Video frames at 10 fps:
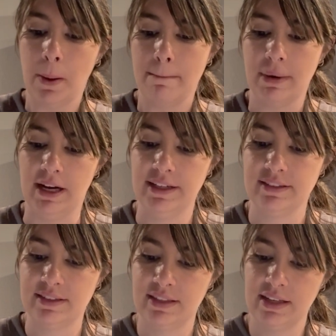
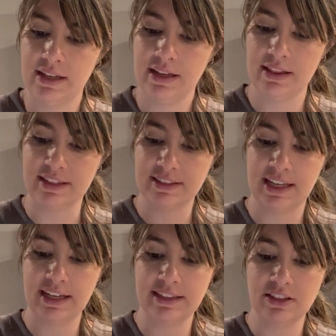But let's
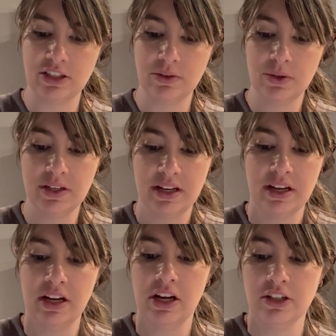get into
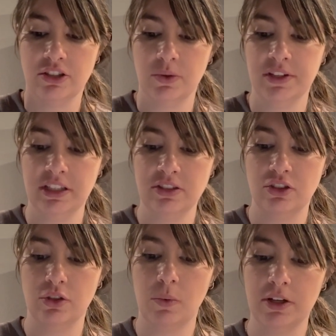doing these.
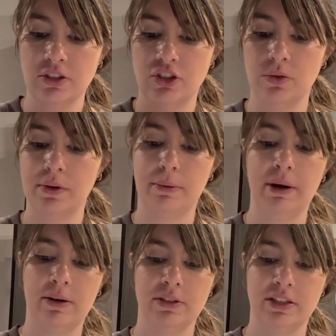You want to do
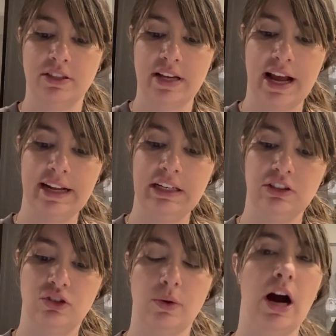about 10
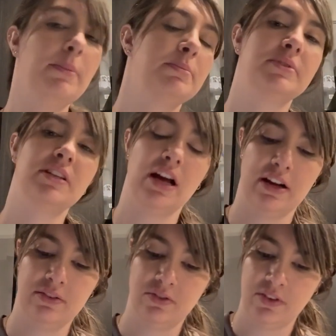drops
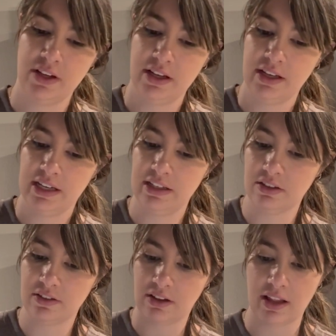of
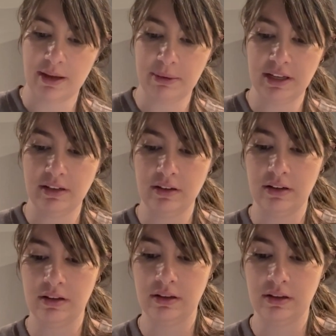either the lemon